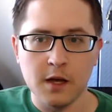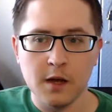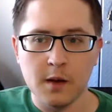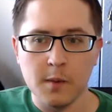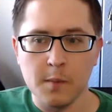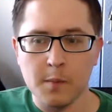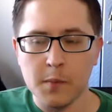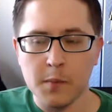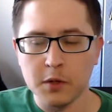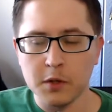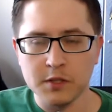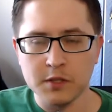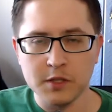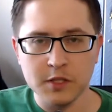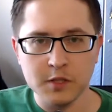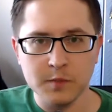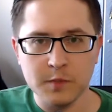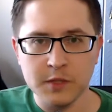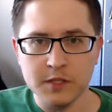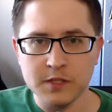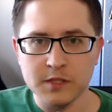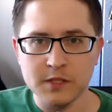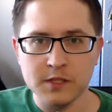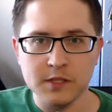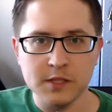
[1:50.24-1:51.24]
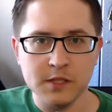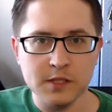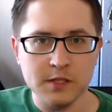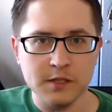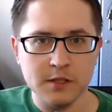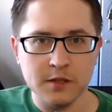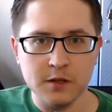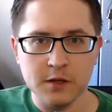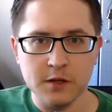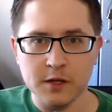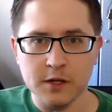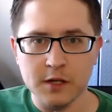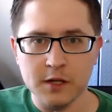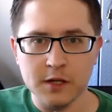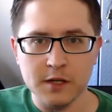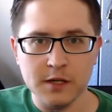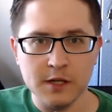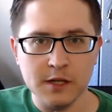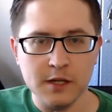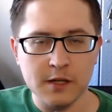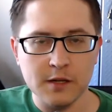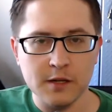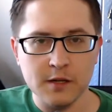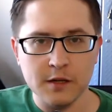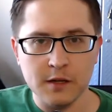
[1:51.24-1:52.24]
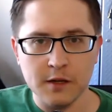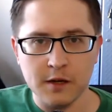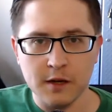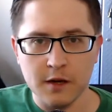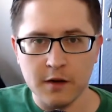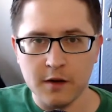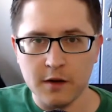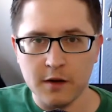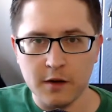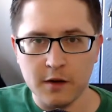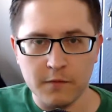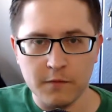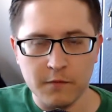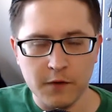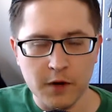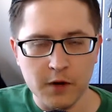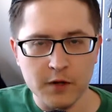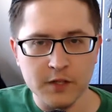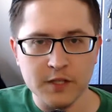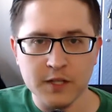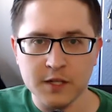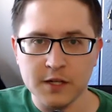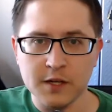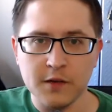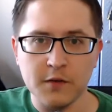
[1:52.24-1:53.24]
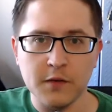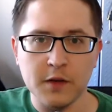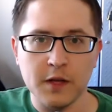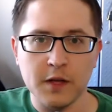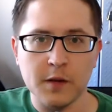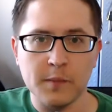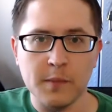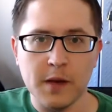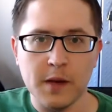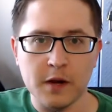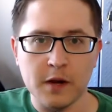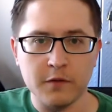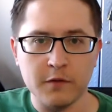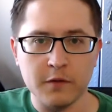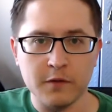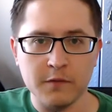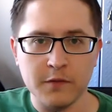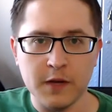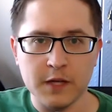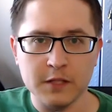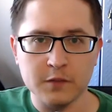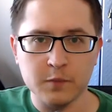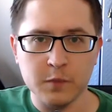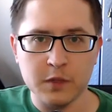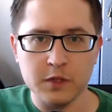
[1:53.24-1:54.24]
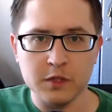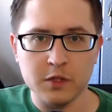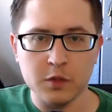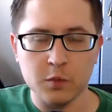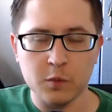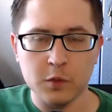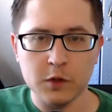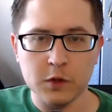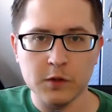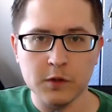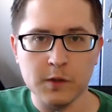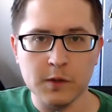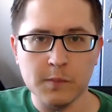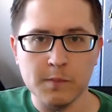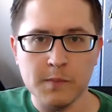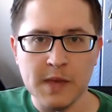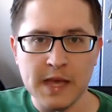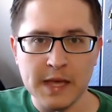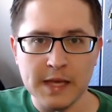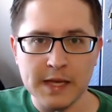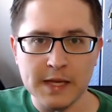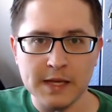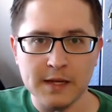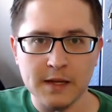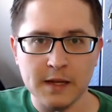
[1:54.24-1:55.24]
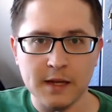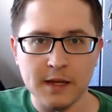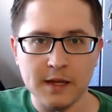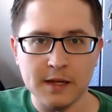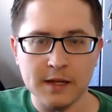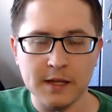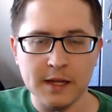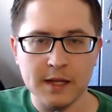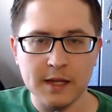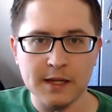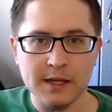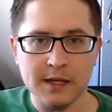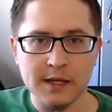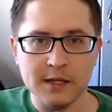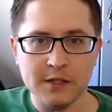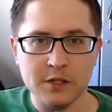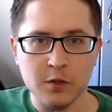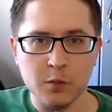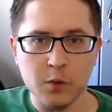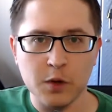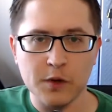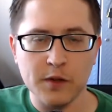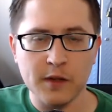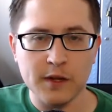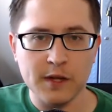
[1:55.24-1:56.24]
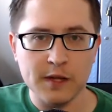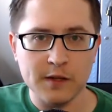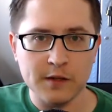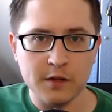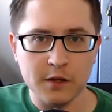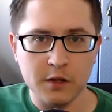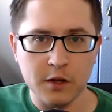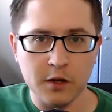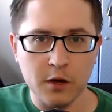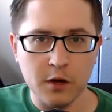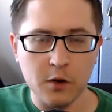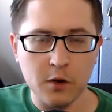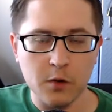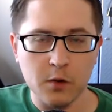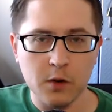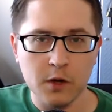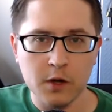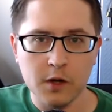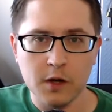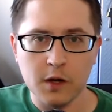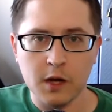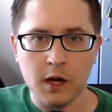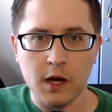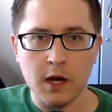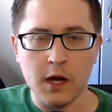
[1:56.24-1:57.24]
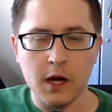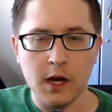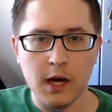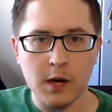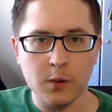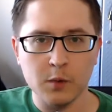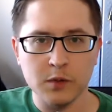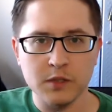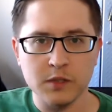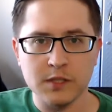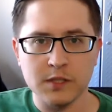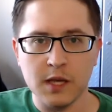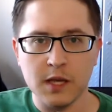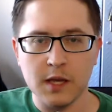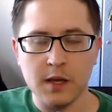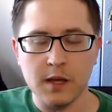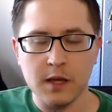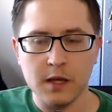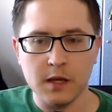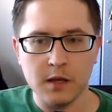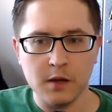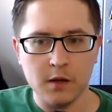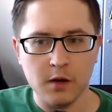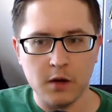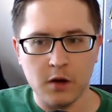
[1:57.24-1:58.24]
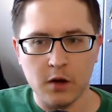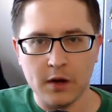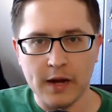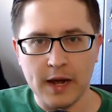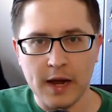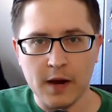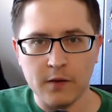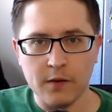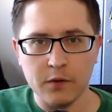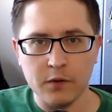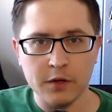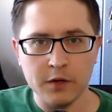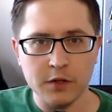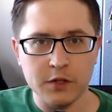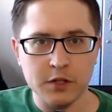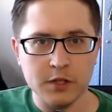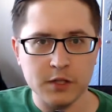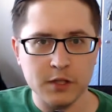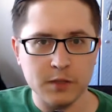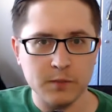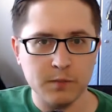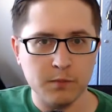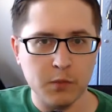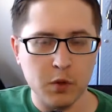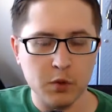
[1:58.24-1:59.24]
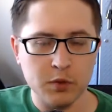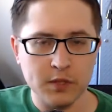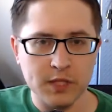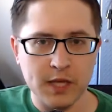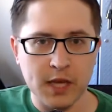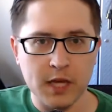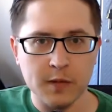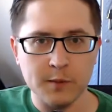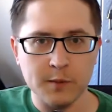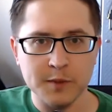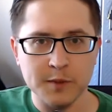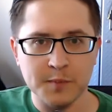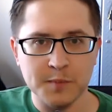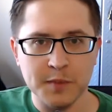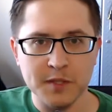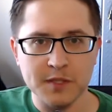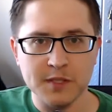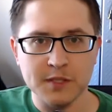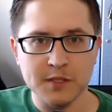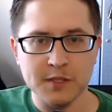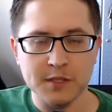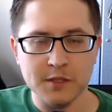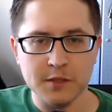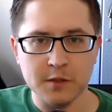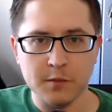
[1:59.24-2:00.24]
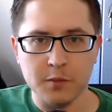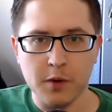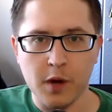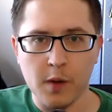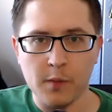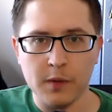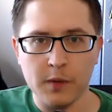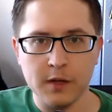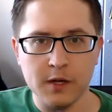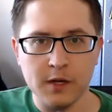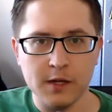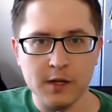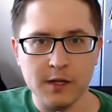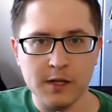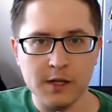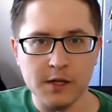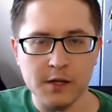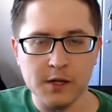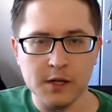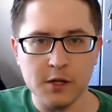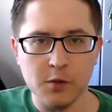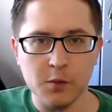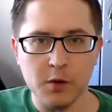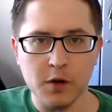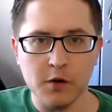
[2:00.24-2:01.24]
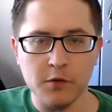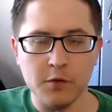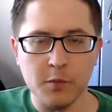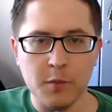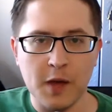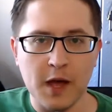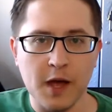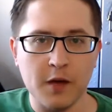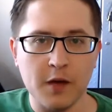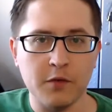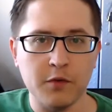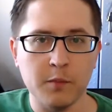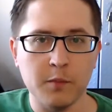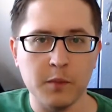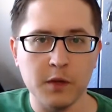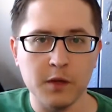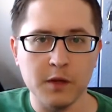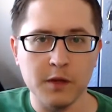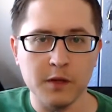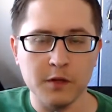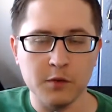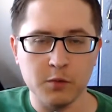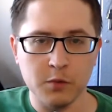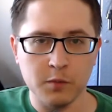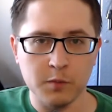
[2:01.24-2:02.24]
most of these businesses are going to need a very significant amount of investment to really make it and get to where they need to go. I would say on average, most cannabis businesses are probably going to need anywhere from $500,000 to $1